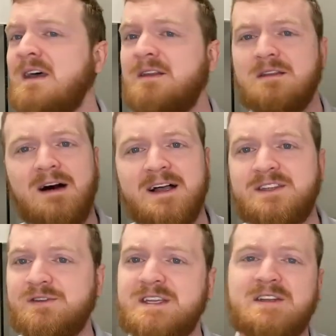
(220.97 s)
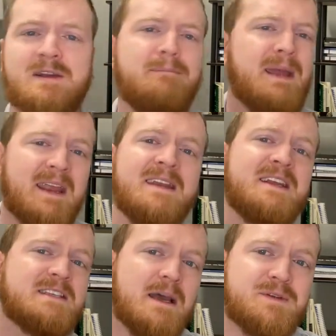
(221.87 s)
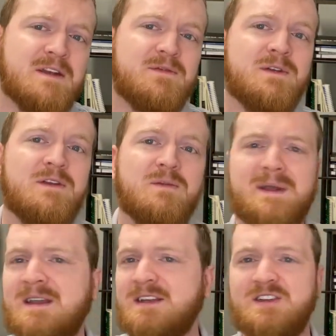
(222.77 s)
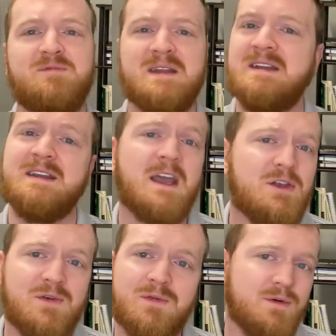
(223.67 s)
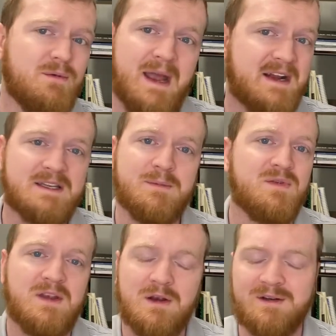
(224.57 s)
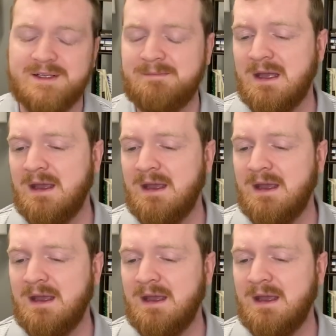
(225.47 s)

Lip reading: the laws are just going to make an exception for you because you've been together for X number of years.